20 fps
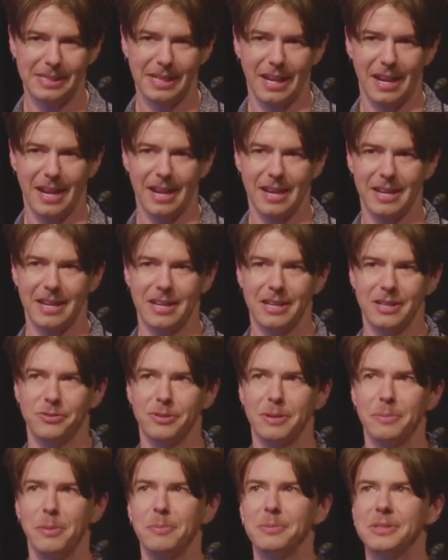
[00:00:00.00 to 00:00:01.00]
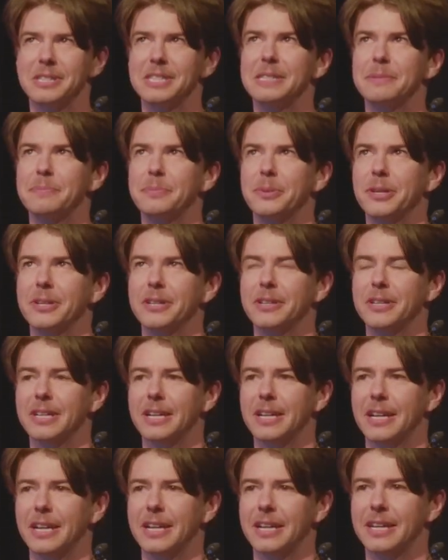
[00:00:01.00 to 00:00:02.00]
Dream Rooms is a book
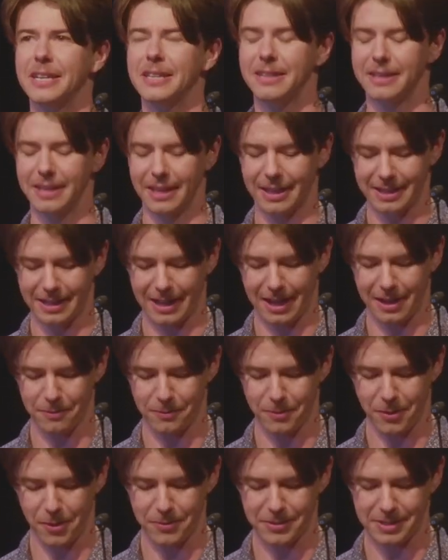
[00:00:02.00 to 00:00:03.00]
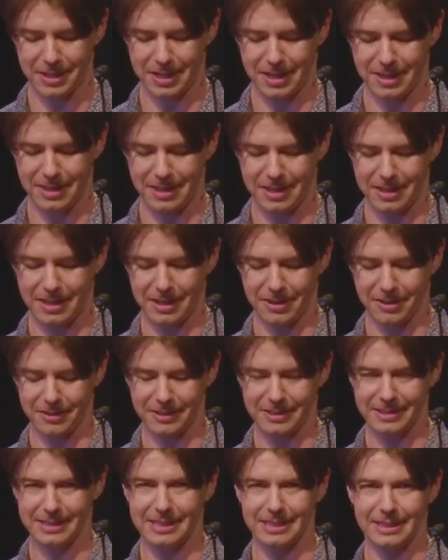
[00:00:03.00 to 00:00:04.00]
that I wrote in the
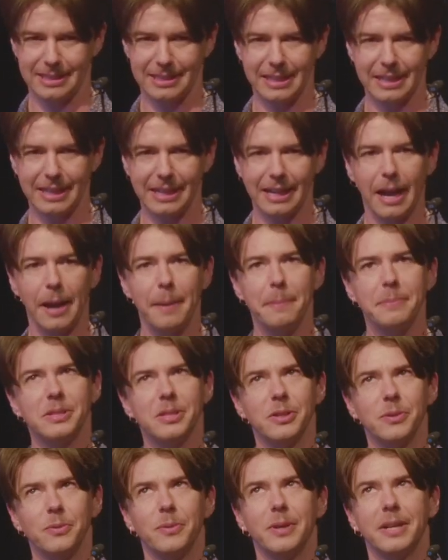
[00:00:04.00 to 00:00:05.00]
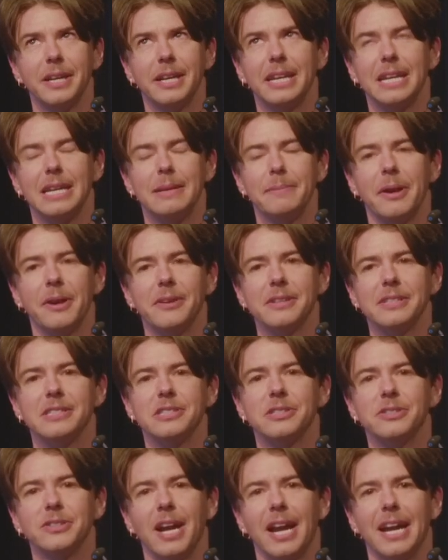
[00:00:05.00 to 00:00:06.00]
years leading up to when I came out
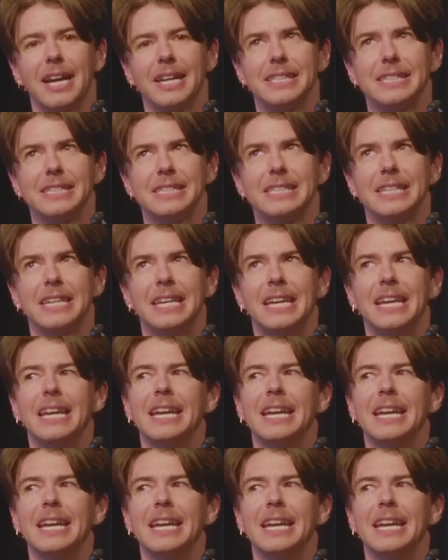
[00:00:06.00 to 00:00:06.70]
as trans,